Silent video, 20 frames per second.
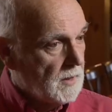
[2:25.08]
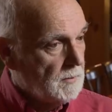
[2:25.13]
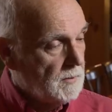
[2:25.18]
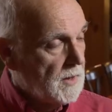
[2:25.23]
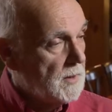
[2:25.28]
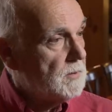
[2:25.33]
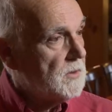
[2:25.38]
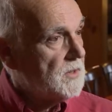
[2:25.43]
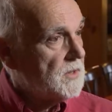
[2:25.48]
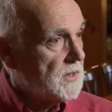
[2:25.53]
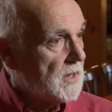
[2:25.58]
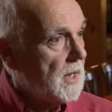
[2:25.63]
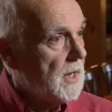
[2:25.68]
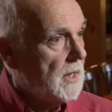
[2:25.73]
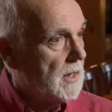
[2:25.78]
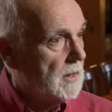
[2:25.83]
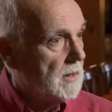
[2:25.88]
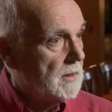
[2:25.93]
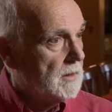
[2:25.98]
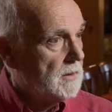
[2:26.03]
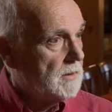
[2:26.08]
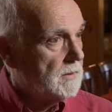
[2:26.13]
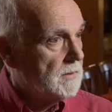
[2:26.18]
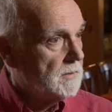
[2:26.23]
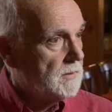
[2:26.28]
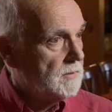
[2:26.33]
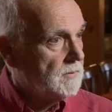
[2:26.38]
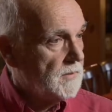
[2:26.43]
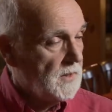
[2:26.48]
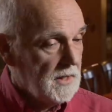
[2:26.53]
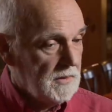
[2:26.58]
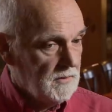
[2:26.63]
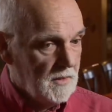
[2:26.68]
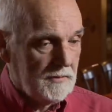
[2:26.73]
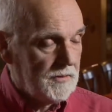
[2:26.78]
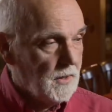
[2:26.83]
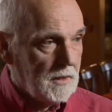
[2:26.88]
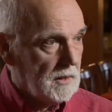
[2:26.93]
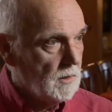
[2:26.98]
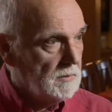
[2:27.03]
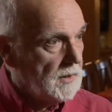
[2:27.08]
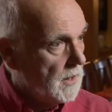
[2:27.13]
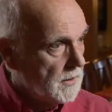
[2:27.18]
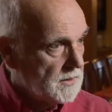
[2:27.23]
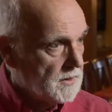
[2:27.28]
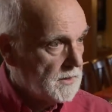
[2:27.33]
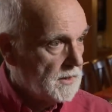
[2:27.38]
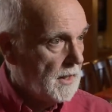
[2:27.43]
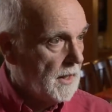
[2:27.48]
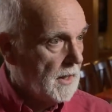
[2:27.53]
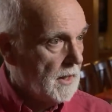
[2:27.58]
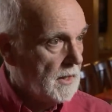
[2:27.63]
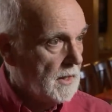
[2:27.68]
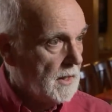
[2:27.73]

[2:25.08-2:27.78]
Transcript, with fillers: people stay, even if they don't want to stay.